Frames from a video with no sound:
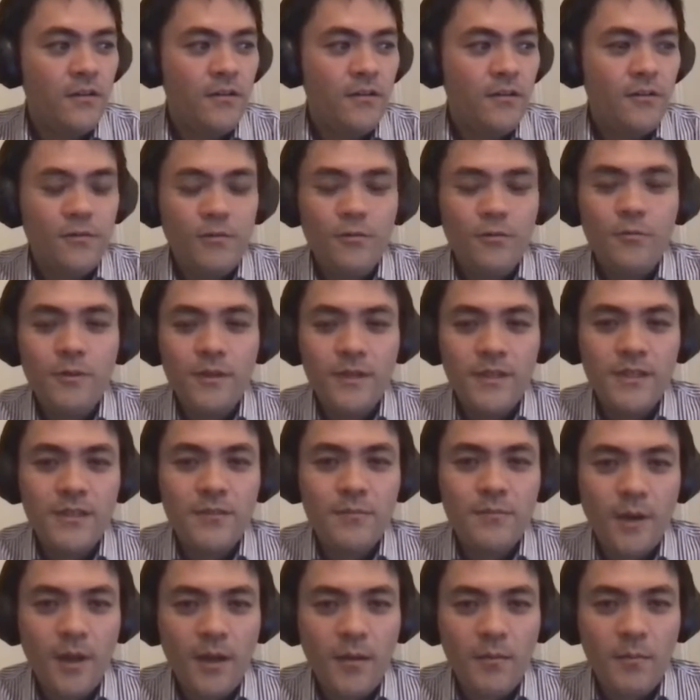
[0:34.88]
who is
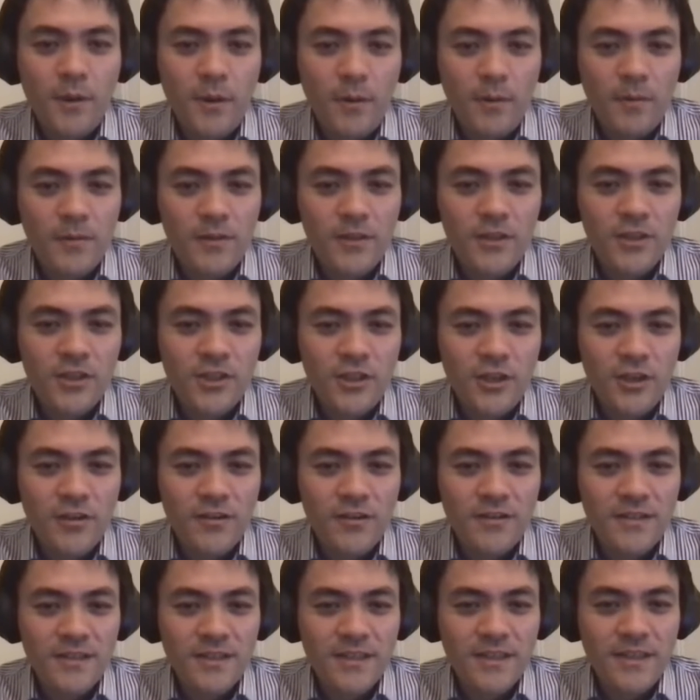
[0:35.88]
well published,
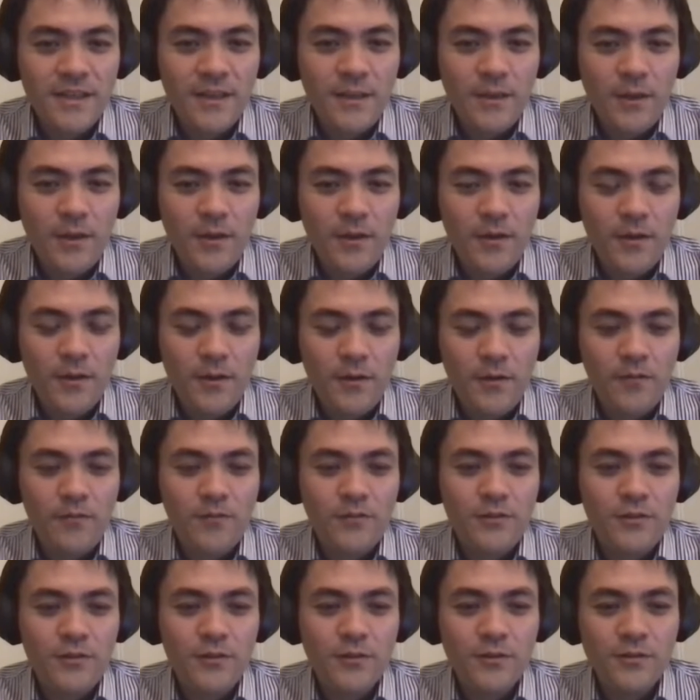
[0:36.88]
honestly,
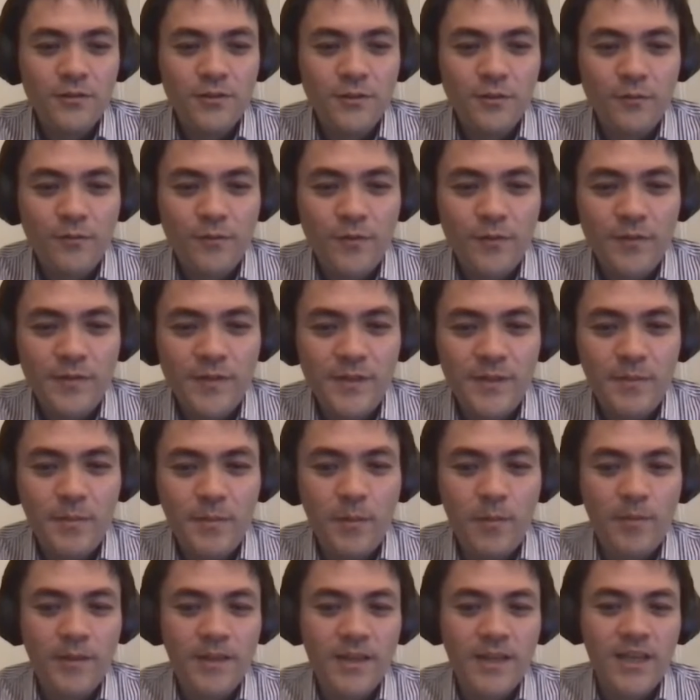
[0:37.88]
of 250
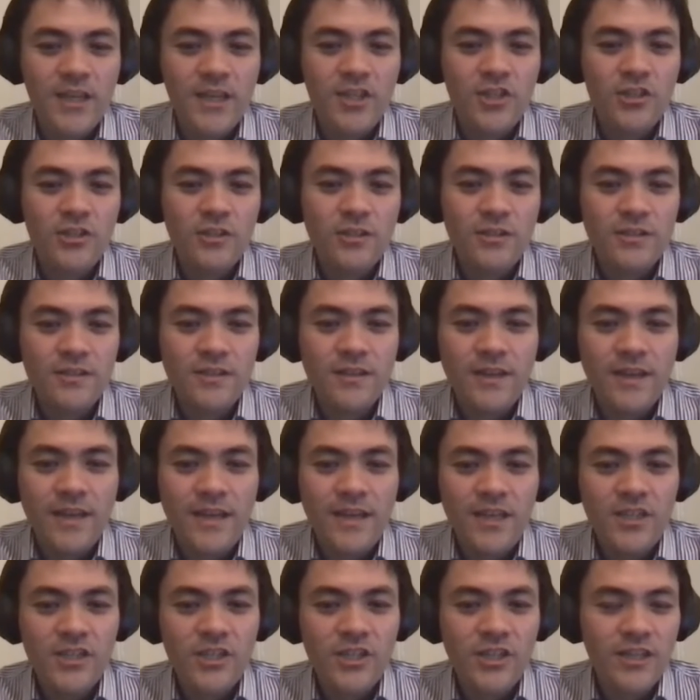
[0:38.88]
publications and
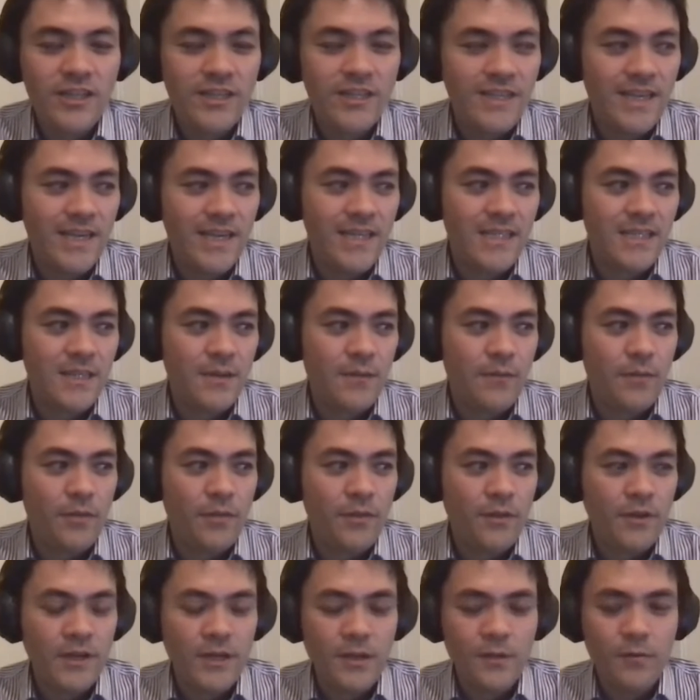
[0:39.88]
Nature Index of
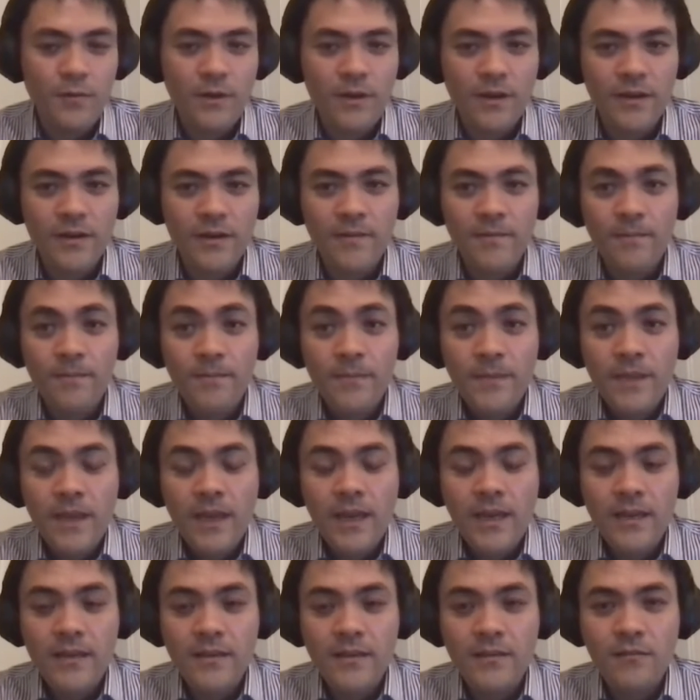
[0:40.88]
31.
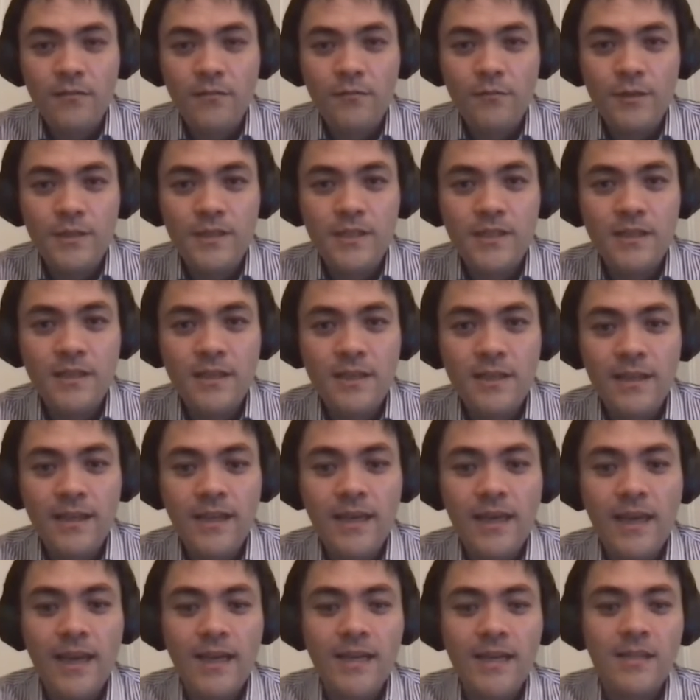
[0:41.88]
And recently, I'd
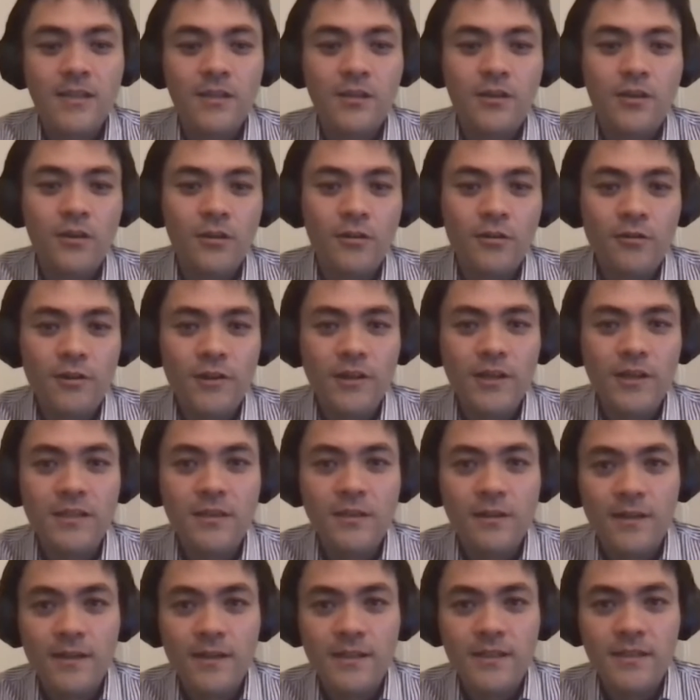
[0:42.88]
like to
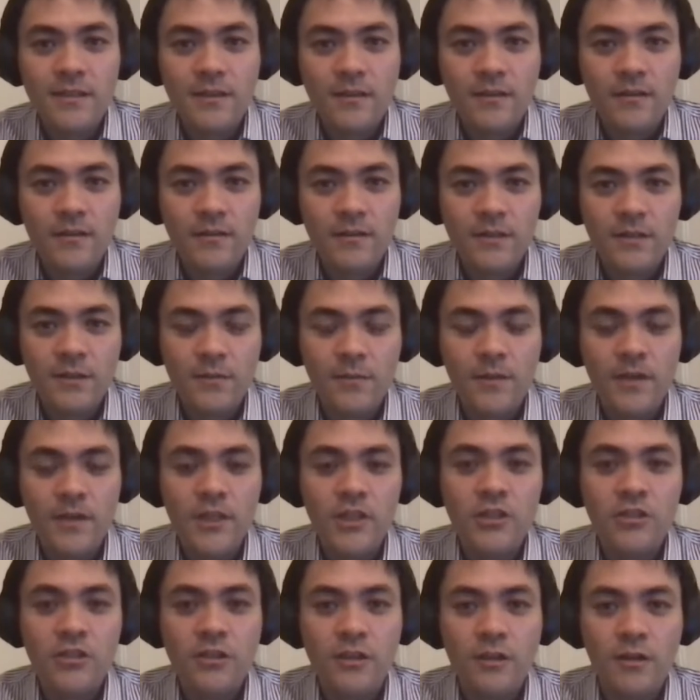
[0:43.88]
congratulate
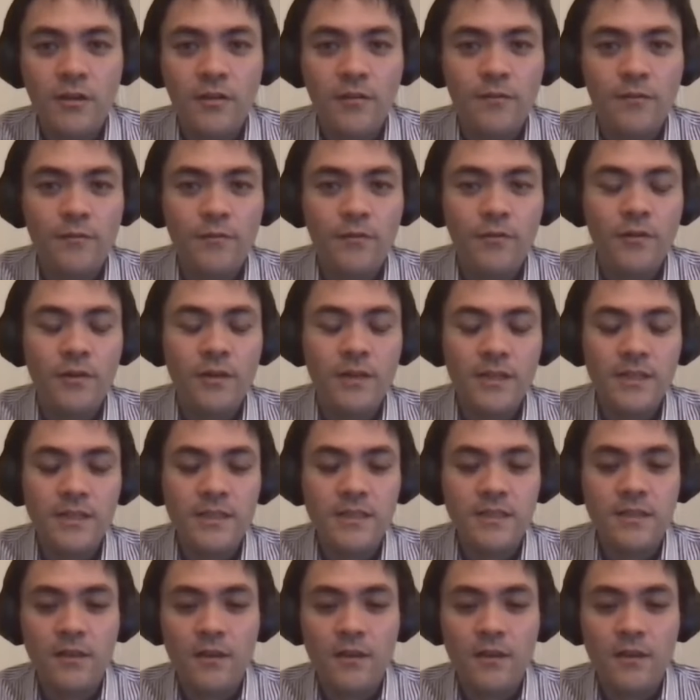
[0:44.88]
Somesh for his